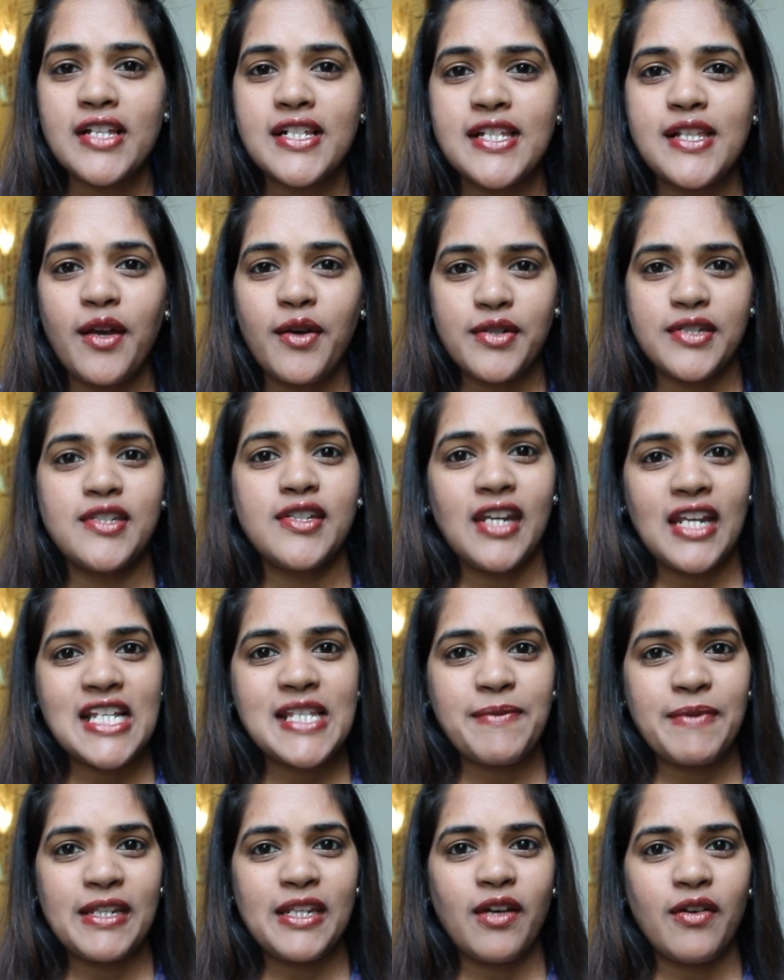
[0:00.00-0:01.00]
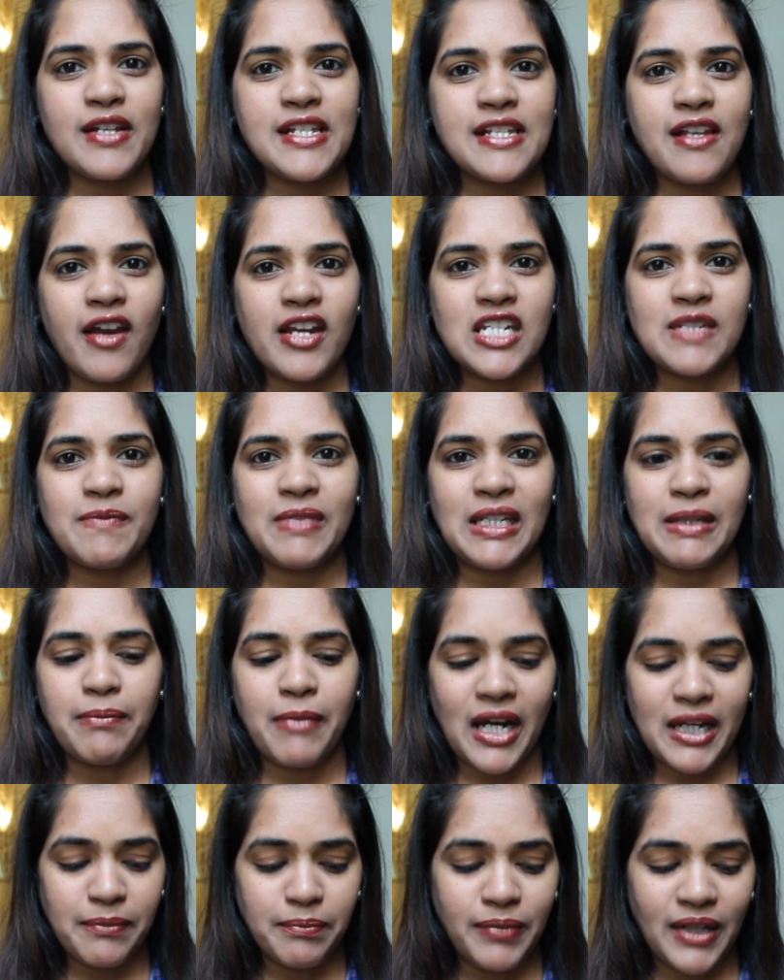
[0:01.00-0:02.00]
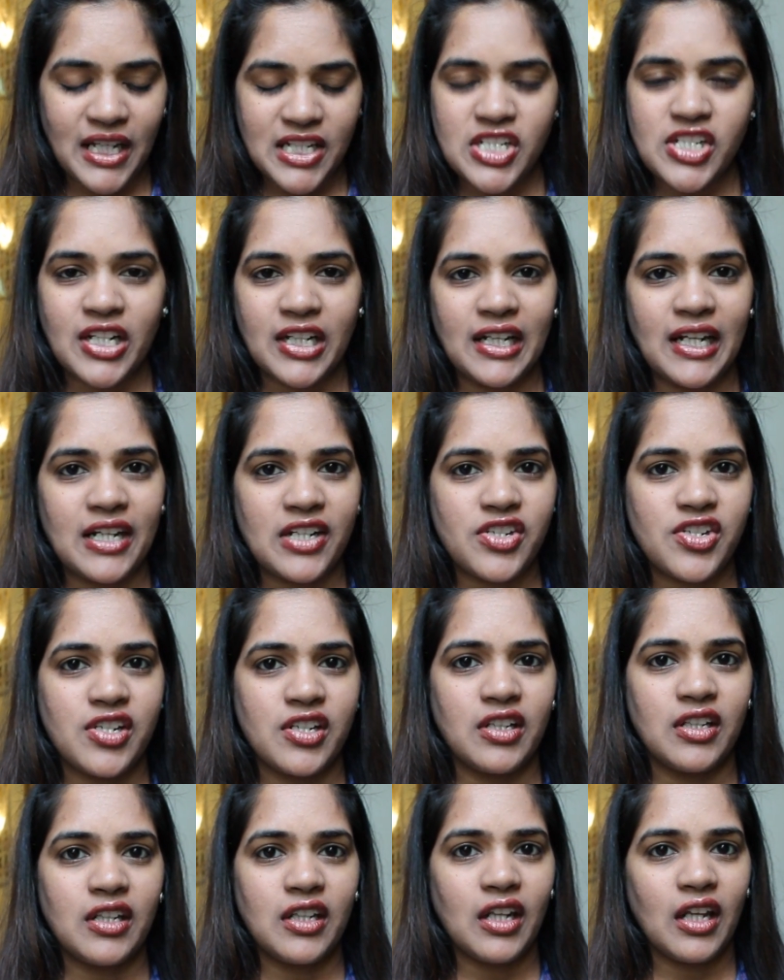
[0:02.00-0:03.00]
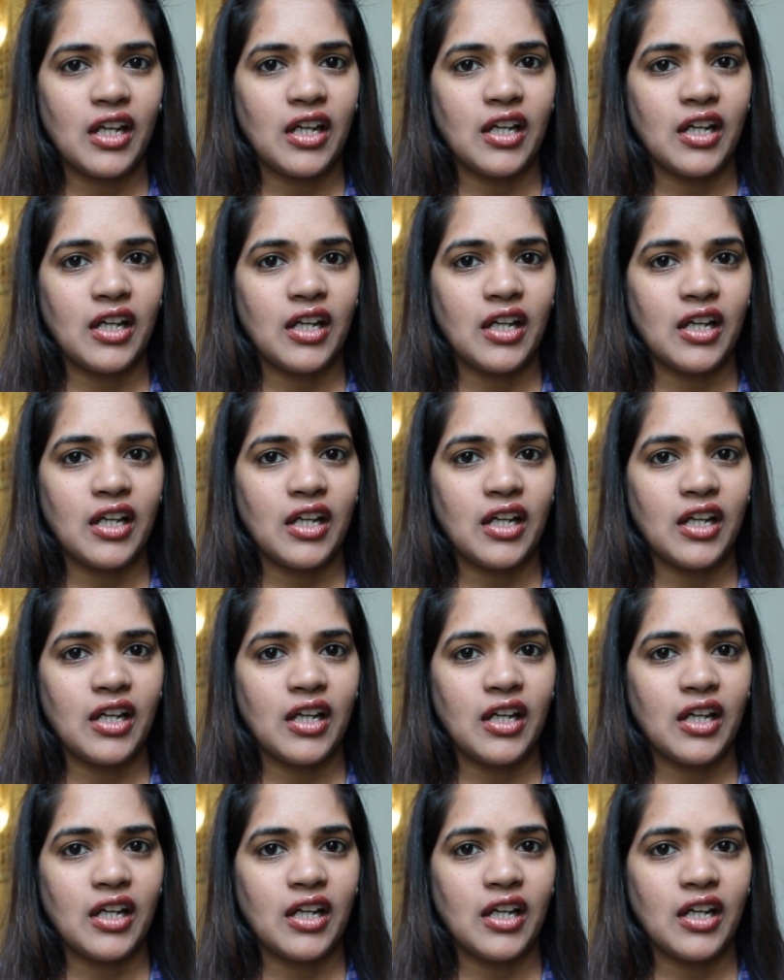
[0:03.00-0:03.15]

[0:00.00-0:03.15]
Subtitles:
So today's video is going to be my blush collection.